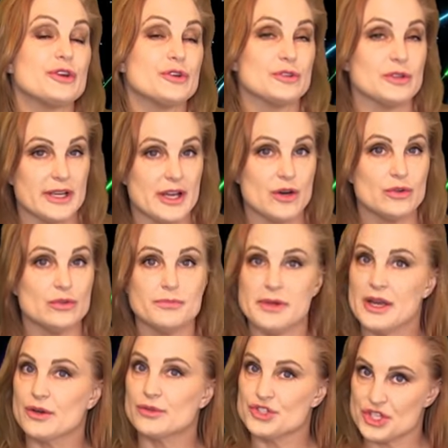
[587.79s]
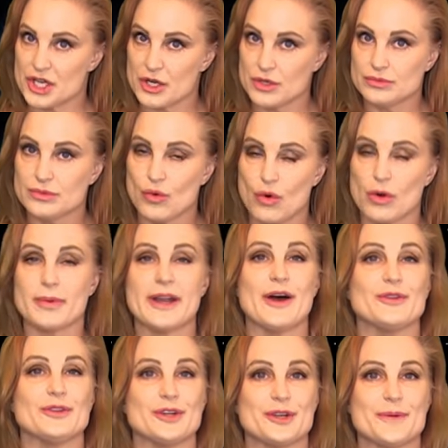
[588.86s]
for your LEO, MEO, GEO orbit
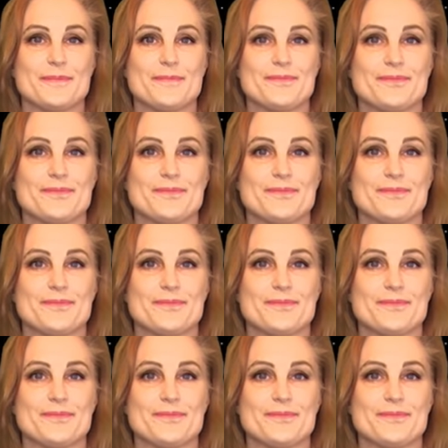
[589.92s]
outlook.